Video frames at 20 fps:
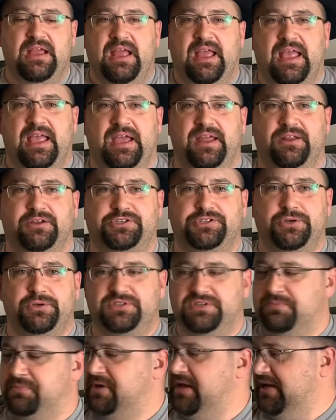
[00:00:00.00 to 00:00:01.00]
And I'll show
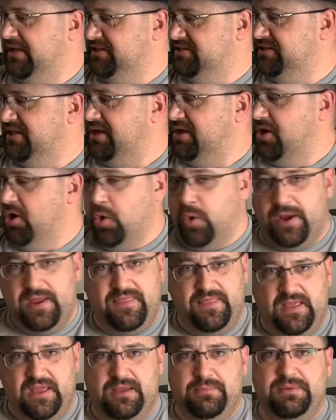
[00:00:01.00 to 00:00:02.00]
some guns that go
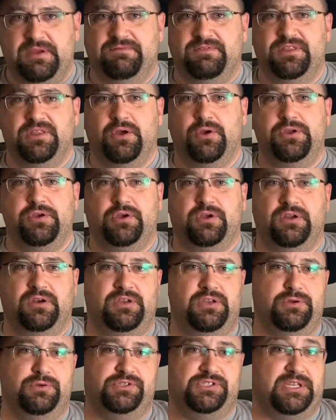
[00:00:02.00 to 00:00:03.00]
in them, even though you
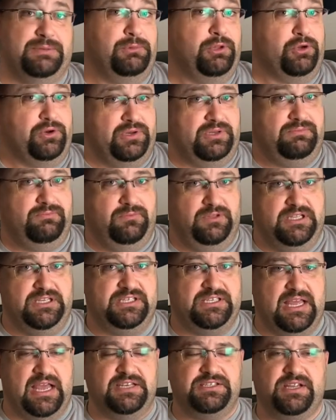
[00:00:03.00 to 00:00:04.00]
could use similarly
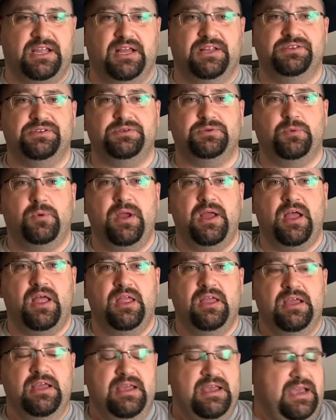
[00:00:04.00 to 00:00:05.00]
sized guns as well.